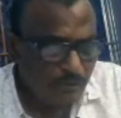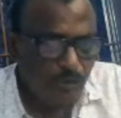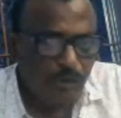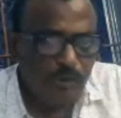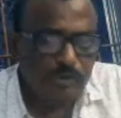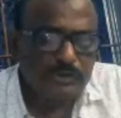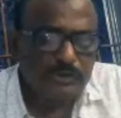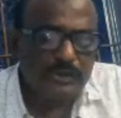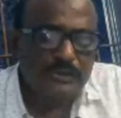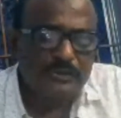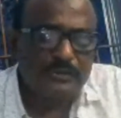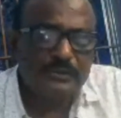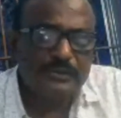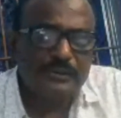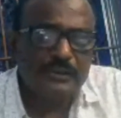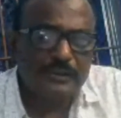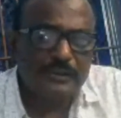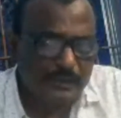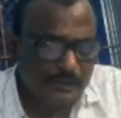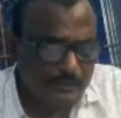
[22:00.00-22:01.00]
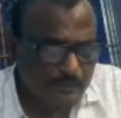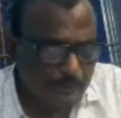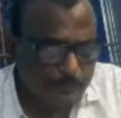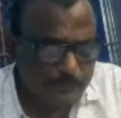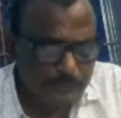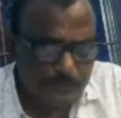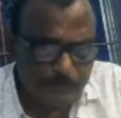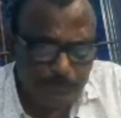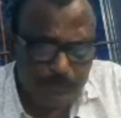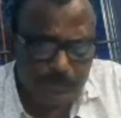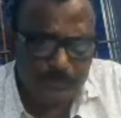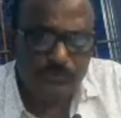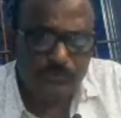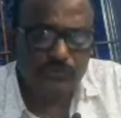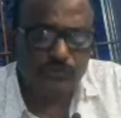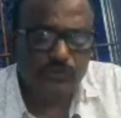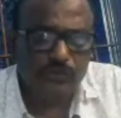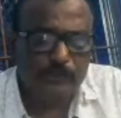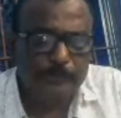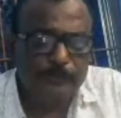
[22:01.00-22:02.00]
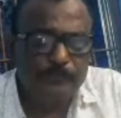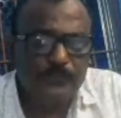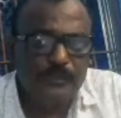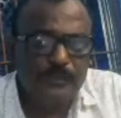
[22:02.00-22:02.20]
causes the death of the person